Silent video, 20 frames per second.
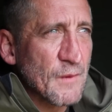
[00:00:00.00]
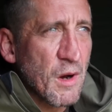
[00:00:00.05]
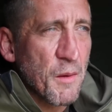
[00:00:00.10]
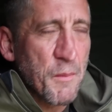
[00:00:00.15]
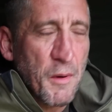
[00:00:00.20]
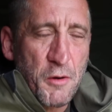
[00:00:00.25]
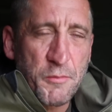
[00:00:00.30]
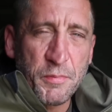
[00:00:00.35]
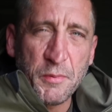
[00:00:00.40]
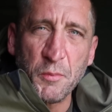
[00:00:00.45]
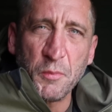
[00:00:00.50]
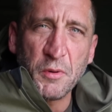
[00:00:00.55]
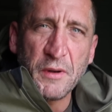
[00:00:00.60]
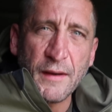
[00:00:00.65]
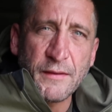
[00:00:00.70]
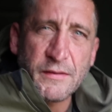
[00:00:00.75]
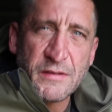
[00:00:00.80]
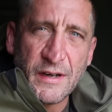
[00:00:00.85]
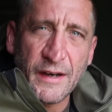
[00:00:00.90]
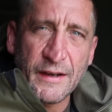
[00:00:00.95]
hoping we'll
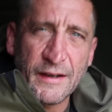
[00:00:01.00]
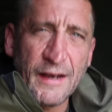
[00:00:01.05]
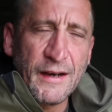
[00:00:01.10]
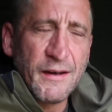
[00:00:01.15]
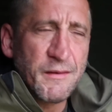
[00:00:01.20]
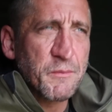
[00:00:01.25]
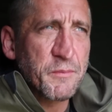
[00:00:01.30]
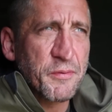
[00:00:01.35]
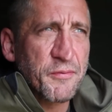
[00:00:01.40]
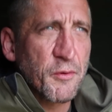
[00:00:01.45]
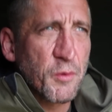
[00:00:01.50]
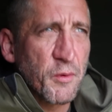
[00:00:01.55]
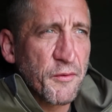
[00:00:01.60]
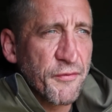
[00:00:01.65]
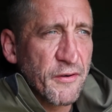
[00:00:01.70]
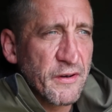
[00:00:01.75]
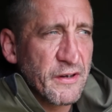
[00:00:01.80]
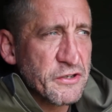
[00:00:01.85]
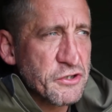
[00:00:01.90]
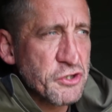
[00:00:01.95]
get something out before we
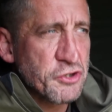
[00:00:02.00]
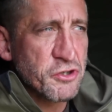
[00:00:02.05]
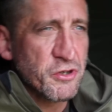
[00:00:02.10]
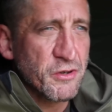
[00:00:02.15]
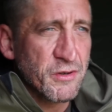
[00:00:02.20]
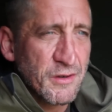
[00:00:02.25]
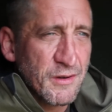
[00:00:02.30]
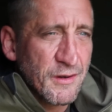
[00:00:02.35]
finish.